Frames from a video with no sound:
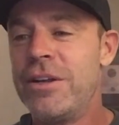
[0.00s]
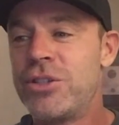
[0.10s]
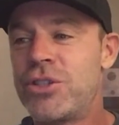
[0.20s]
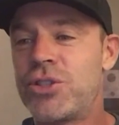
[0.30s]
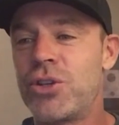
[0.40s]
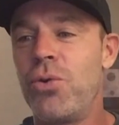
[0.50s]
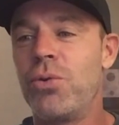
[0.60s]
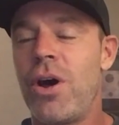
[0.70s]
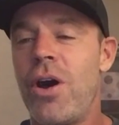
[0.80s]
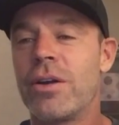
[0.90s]
so
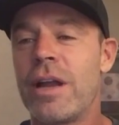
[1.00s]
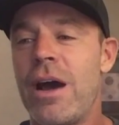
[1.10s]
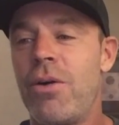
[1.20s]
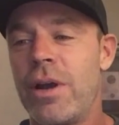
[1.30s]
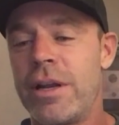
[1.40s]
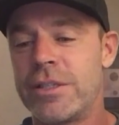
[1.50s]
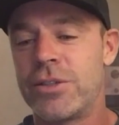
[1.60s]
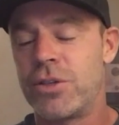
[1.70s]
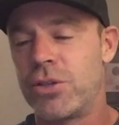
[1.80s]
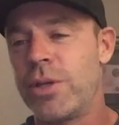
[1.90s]
long now. And
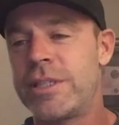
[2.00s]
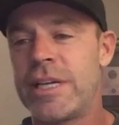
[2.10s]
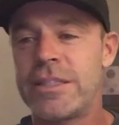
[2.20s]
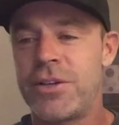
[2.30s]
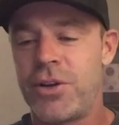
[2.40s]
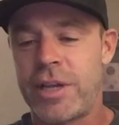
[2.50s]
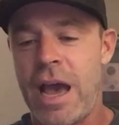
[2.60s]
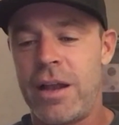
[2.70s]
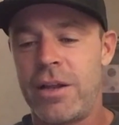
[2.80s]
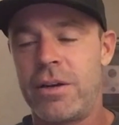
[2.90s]
there's always things on your
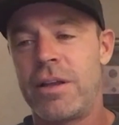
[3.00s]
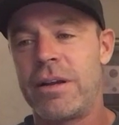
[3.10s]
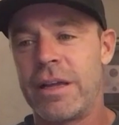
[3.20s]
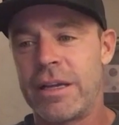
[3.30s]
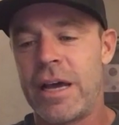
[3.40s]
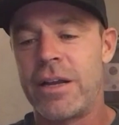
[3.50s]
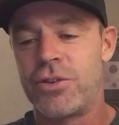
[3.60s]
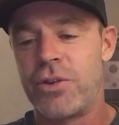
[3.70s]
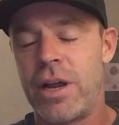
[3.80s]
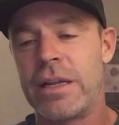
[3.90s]
calendar that you're like kind
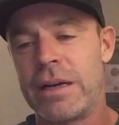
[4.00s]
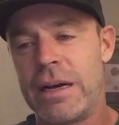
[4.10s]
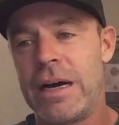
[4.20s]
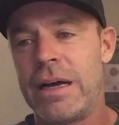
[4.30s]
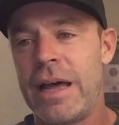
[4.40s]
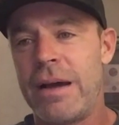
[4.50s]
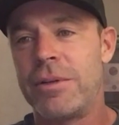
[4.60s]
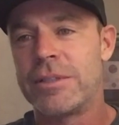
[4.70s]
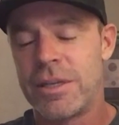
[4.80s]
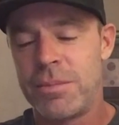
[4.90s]
of dread, like, oh, that
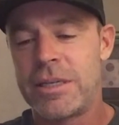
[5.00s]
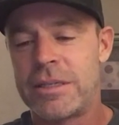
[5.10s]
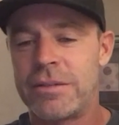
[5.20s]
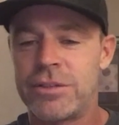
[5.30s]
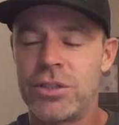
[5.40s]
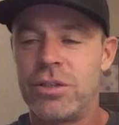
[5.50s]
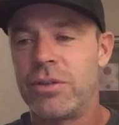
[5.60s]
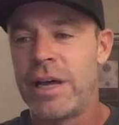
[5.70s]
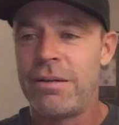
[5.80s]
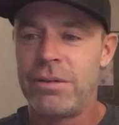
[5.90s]
one's going to be a tough show,
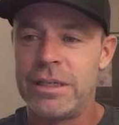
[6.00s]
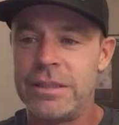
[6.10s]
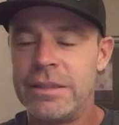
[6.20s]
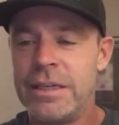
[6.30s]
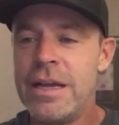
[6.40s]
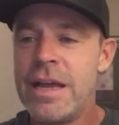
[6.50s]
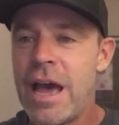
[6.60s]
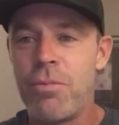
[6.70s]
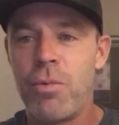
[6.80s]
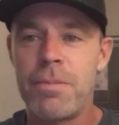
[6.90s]
that one.
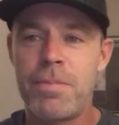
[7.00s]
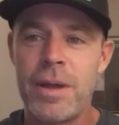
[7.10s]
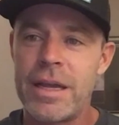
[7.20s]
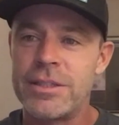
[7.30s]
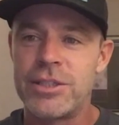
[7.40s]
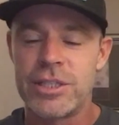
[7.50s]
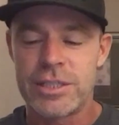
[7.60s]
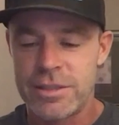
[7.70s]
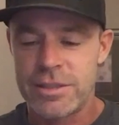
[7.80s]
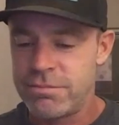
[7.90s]
And Winnipeg is
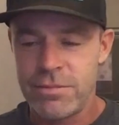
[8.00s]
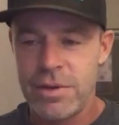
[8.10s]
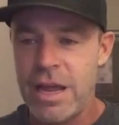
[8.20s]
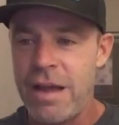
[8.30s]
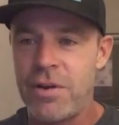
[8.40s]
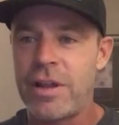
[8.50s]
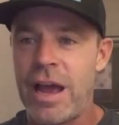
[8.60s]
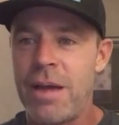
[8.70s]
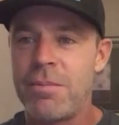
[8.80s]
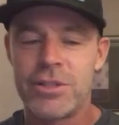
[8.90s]
just, every
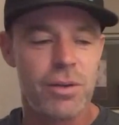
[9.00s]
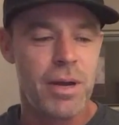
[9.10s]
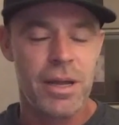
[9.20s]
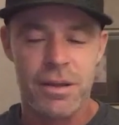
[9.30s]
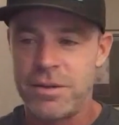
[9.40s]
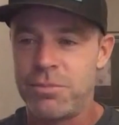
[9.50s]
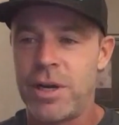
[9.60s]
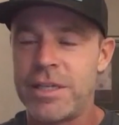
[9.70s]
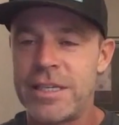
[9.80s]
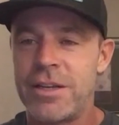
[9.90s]
time it's on my,
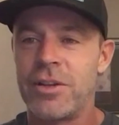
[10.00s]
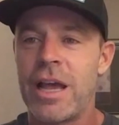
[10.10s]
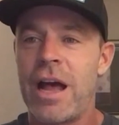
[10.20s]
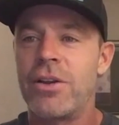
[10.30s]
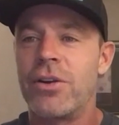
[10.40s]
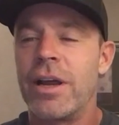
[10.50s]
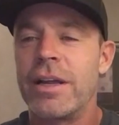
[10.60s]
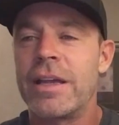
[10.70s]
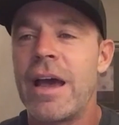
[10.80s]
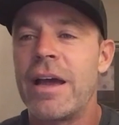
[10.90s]
when I see it on the calendar,
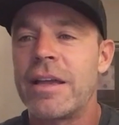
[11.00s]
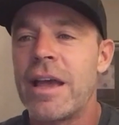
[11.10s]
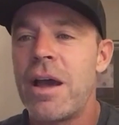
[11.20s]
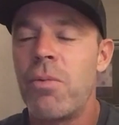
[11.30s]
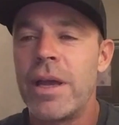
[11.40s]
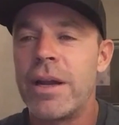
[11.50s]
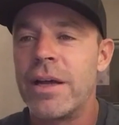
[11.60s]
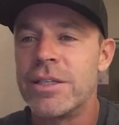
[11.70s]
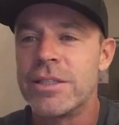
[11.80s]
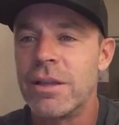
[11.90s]
I can't wait.
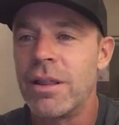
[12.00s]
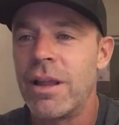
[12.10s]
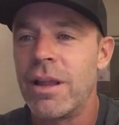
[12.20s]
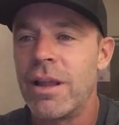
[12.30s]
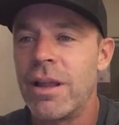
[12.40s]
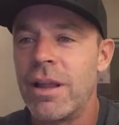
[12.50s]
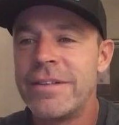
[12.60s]
I just love it.